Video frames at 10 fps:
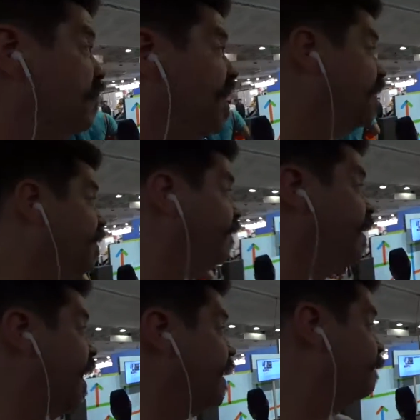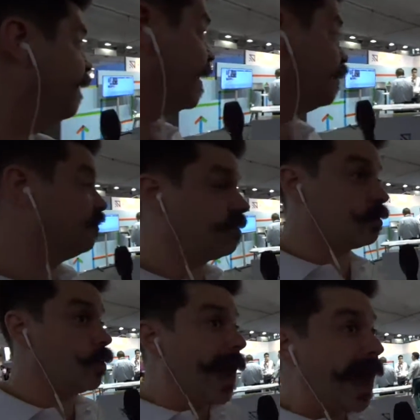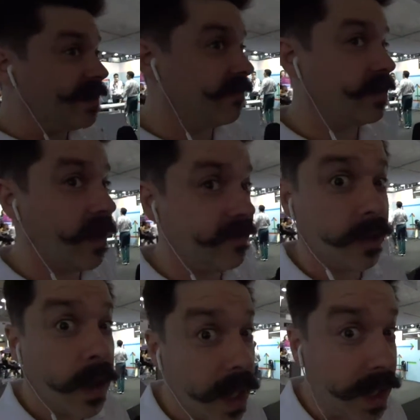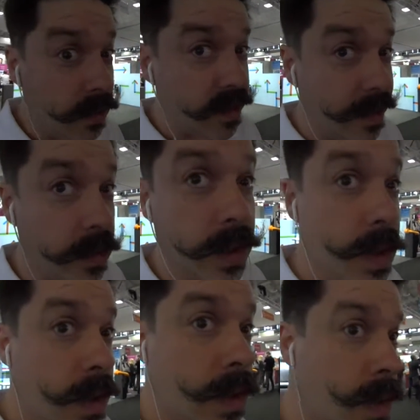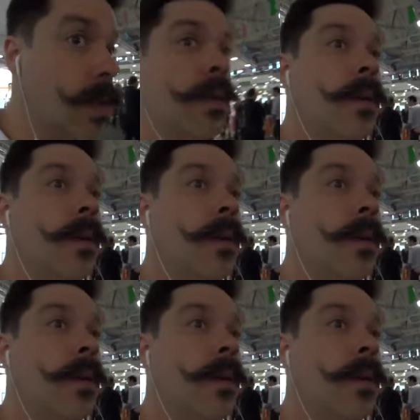Competitive advantage through advertising intelligence.